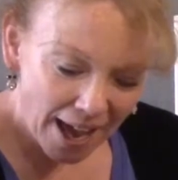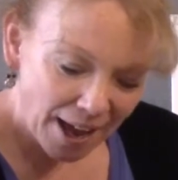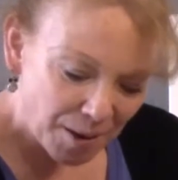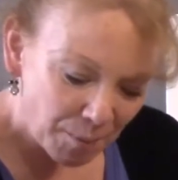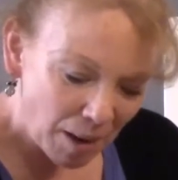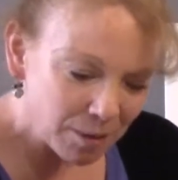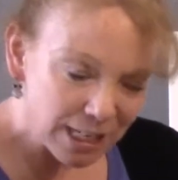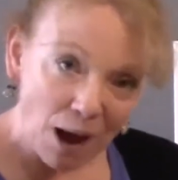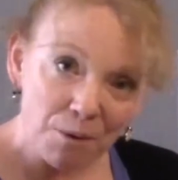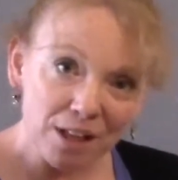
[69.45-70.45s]
a paper
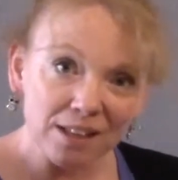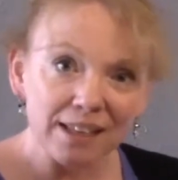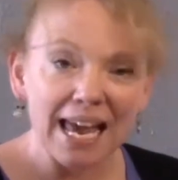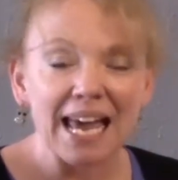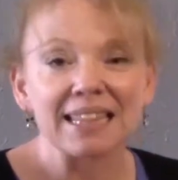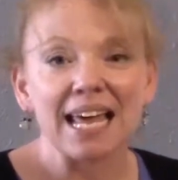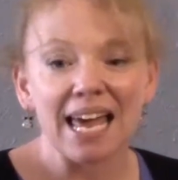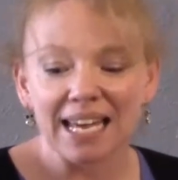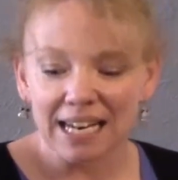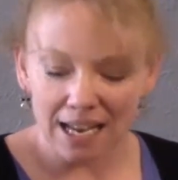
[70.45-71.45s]
towel, and
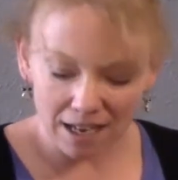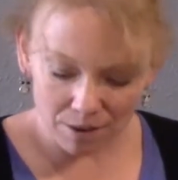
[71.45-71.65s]
then